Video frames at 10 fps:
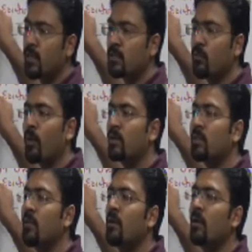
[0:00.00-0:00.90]
water is in
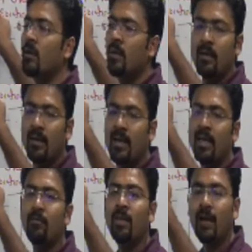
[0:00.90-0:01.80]
relatively
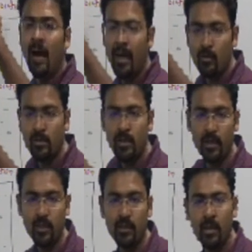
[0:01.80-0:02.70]
higher concentration.
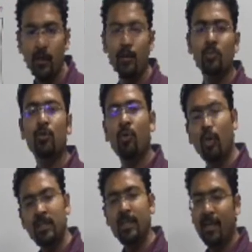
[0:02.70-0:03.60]
So
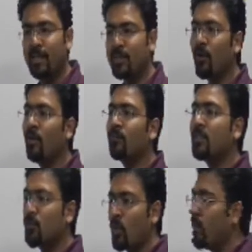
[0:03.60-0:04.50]
concentration of the
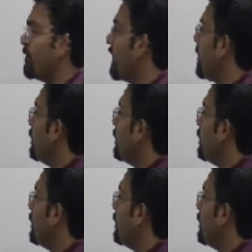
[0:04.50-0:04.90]
solvent will